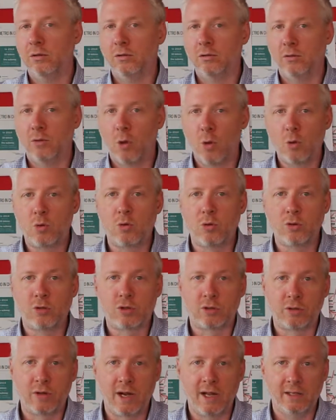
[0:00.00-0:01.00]
local
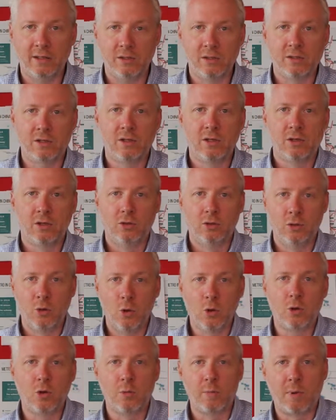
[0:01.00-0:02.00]
trends,
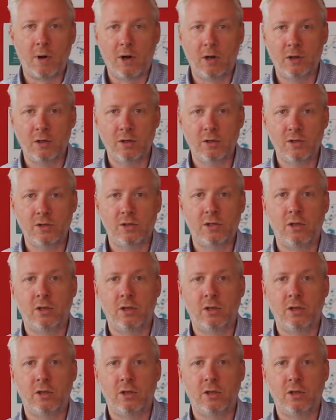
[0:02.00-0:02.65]
local partners,